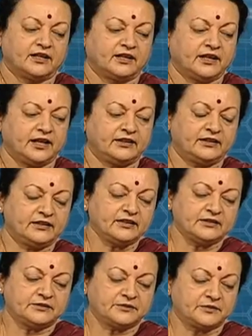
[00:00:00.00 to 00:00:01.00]
like
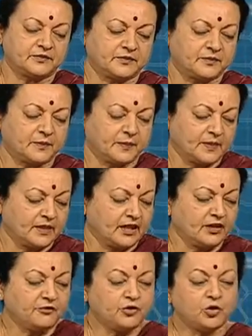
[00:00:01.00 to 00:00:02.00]
this.
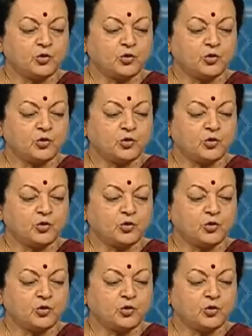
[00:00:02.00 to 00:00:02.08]
If you